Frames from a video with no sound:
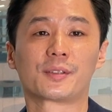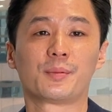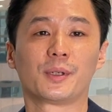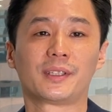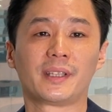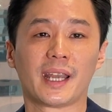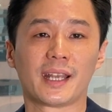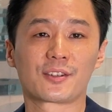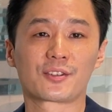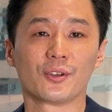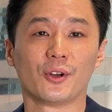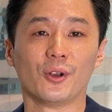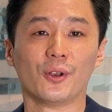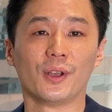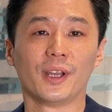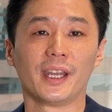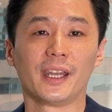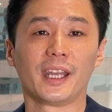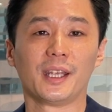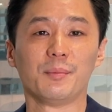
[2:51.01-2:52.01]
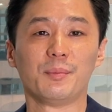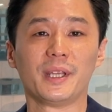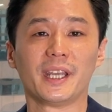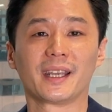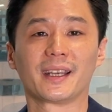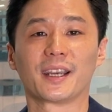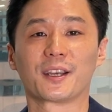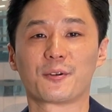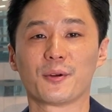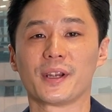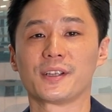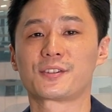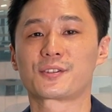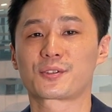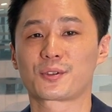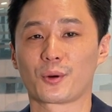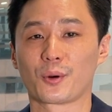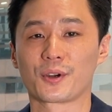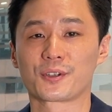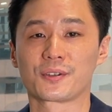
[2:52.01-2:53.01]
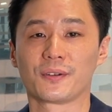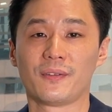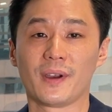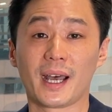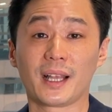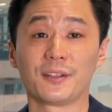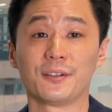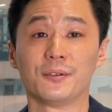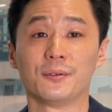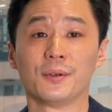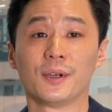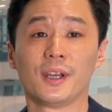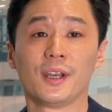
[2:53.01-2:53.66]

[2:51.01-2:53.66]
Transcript: potential in being a great storage of value